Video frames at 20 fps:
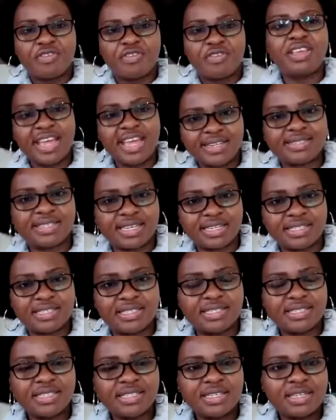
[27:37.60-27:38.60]
created?
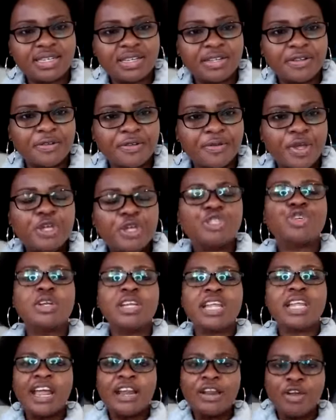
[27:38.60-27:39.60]
Should
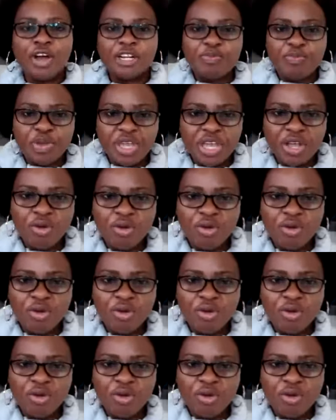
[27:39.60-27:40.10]
I not be